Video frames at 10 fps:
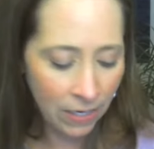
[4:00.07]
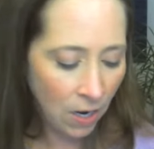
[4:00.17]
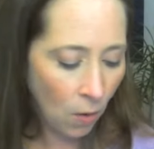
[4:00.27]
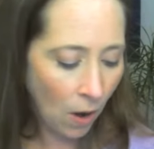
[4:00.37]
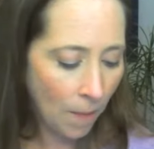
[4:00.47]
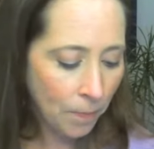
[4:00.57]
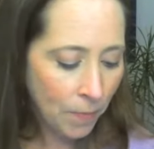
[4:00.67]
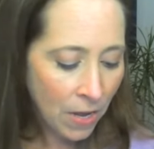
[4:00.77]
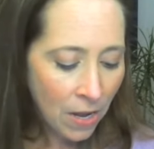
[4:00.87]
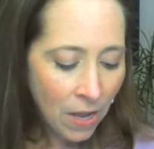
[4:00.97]
go up.
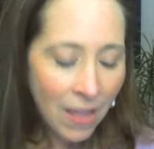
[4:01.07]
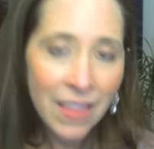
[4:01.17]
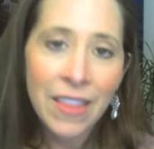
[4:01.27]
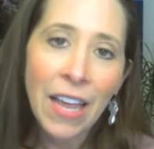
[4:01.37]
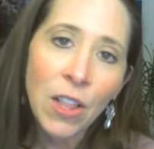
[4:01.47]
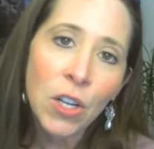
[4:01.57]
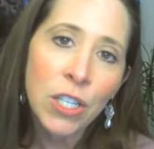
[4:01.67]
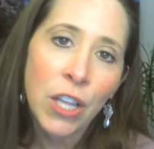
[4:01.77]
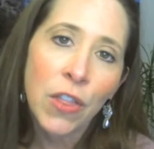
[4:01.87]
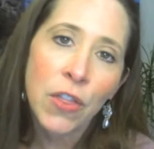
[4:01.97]
They looked
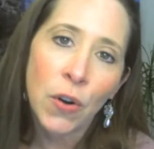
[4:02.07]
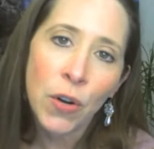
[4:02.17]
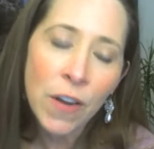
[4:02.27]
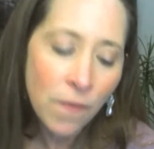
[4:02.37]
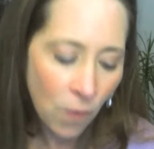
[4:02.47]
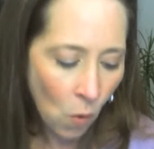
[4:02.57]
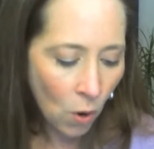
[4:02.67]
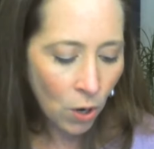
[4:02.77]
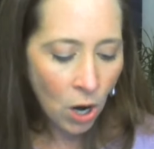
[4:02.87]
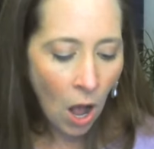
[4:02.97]
at
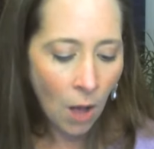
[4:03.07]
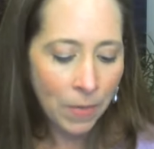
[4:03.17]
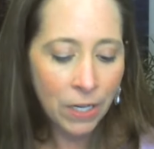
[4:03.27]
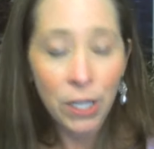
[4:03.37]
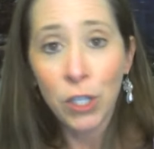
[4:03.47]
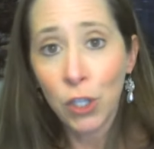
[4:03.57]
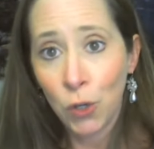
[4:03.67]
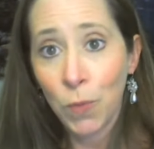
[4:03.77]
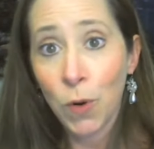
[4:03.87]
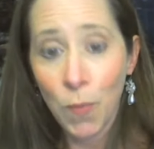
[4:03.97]
34 common
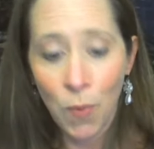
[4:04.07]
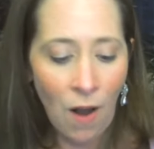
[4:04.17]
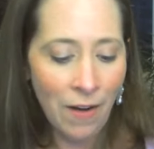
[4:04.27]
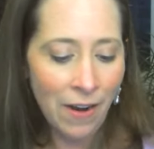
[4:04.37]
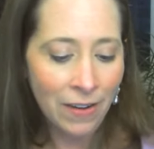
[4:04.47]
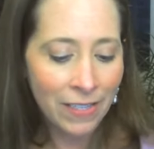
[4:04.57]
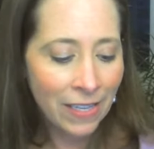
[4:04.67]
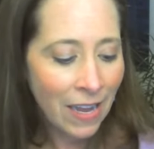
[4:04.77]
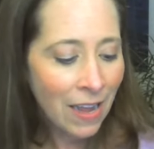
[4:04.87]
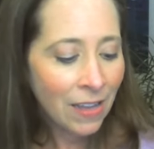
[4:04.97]
consumer products.
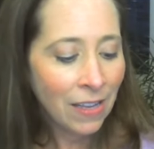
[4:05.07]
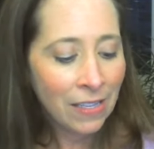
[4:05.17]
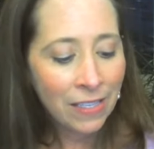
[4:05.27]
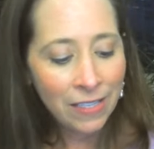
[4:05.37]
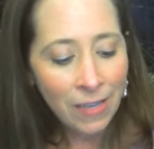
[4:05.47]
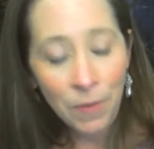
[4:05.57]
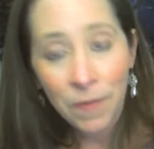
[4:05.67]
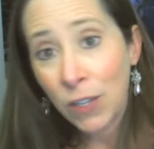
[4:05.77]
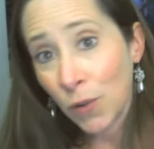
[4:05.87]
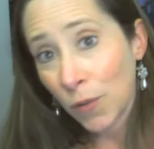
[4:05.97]
And some of
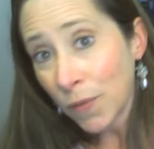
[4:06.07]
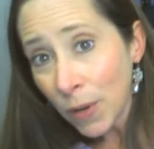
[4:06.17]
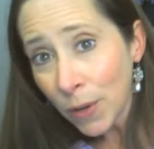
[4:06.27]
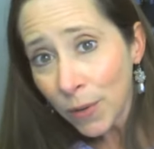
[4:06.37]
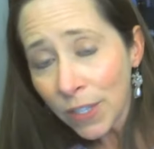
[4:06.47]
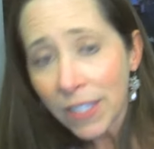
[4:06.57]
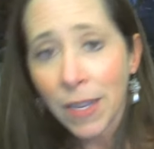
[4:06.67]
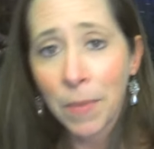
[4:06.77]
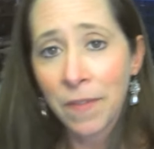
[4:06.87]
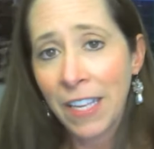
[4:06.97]
these are foods,
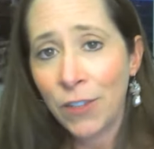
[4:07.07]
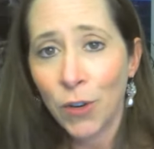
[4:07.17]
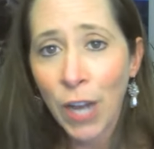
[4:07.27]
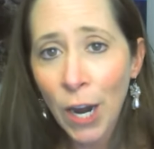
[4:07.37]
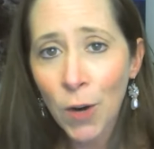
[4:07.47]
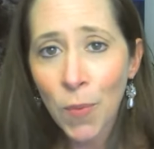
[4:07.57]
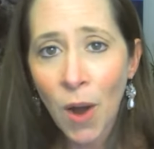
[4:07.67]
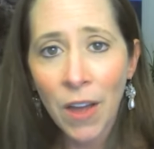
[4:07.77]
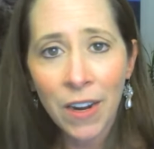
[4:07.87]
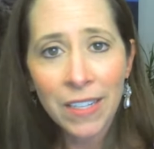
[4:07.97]
some of these are care
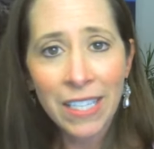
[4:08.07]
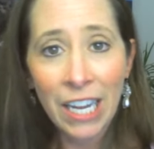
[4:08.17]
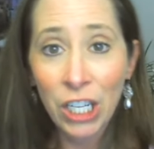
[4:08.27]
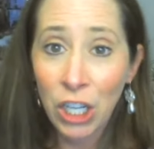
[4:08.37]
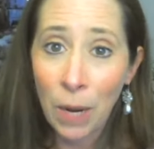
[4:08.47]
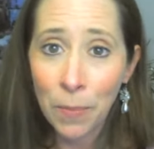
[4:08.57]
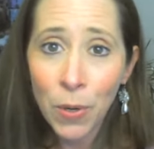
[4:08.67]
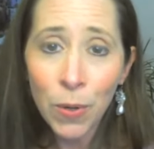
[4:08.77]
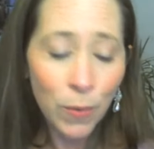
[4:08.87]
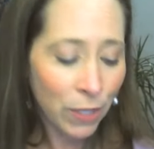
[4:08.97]
products like
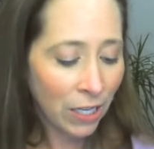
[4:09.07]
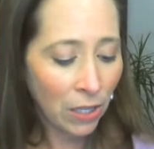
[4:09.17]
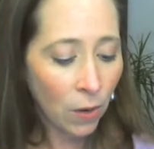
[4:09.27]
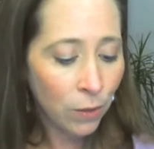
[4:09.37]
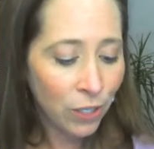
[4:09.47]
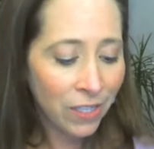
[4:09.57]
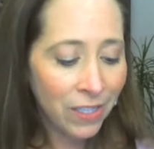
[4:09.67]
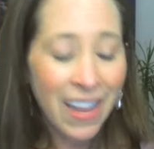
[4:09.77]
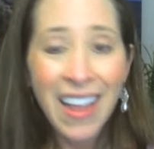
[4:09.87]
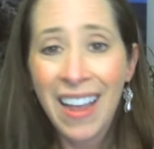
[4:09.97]
shampoos and lotions,
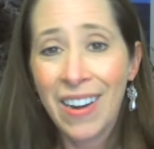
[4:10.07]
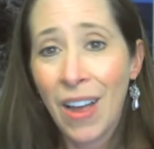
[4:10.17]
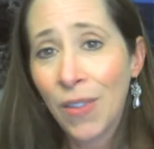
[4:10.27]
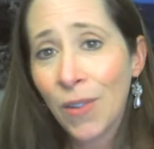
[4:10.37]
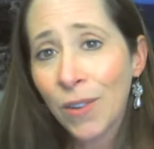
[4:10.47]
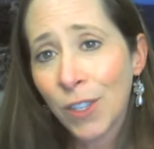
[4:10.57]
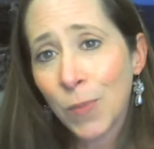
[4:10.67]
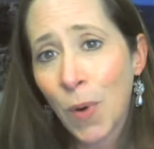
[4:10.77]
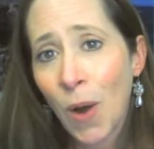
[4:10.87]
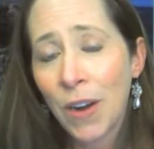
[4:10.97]
and others is
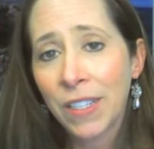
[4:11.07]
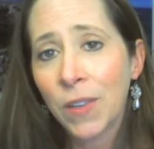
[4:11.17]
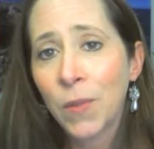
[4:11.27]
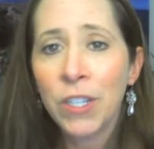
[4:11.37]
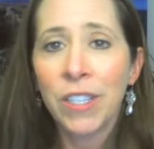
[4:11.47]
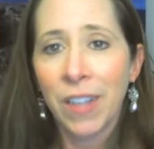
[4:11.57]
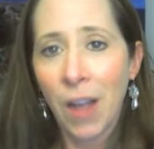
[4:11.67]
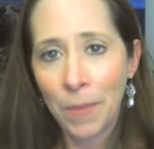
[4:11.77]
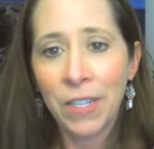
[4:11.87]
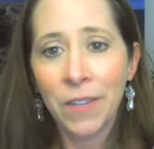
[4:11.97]
products that we just
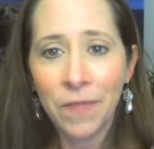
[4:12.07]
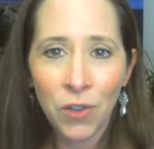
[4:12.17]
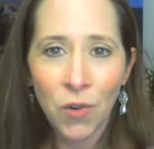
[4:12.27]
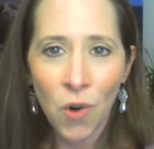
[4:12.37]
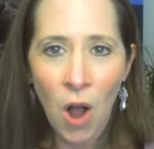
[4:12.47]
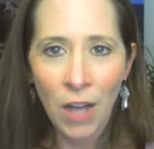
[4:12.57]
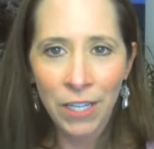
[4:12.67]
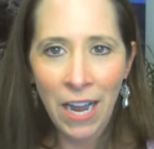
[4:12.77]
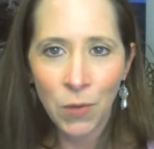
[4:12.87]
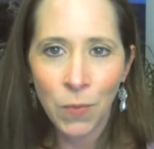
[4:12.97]
come into physical
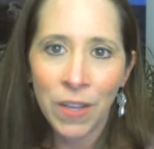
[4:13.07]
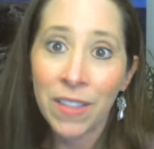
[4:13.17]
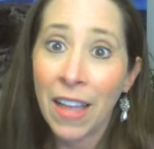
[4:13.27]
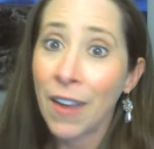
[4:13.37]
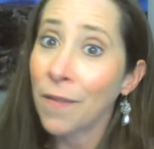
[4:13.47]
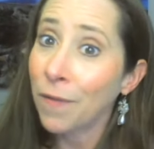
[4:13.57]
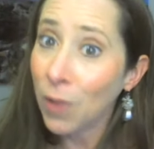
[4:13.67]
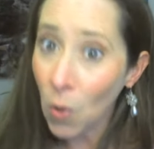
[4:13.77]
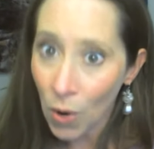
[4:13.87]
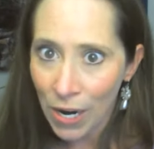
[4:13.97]
contact with, like
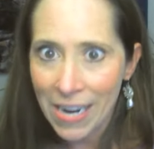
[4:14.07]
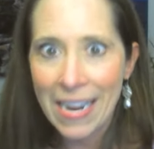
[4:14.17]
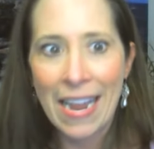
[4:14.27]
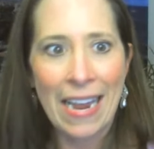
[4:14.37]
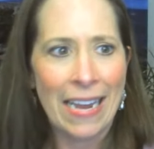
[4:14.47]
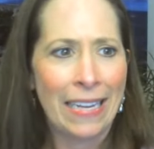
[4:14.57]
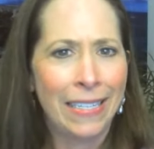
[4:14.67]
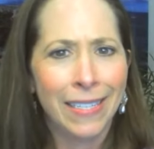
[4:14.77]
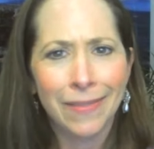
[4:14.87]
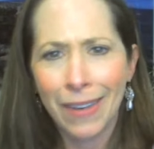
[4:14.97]
flooring
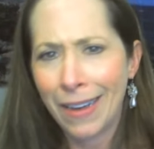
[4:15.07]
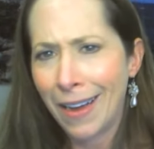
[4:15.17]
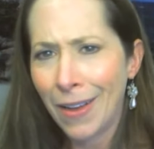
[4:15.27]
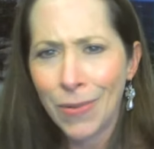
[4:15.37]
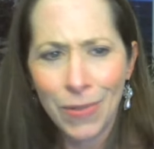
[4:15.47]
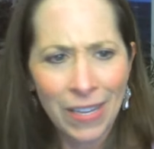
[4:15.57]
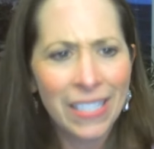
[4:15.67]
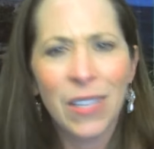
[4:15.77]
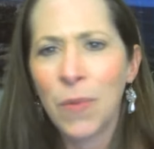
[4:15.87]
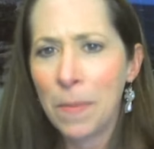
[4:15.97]
and other things
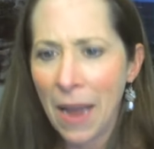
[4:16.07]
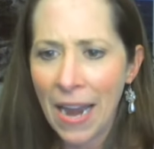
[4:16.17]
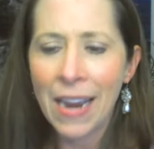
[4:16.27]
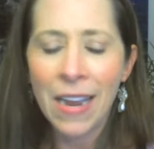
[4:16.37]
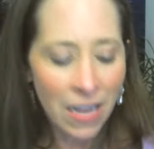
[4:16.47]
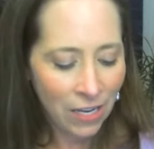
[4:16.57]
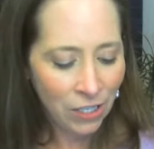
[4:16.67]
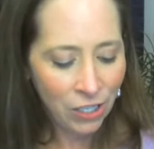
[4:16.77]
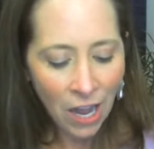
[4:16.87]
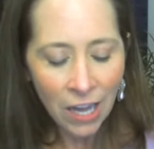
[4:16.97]
that we may
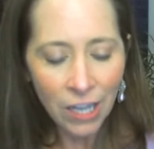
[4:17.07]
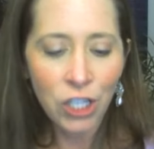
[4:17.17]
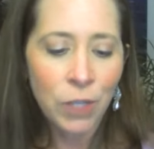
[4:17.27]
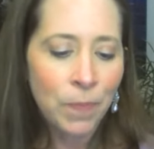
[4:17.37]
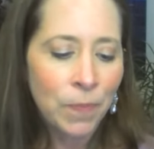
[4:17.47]
touch.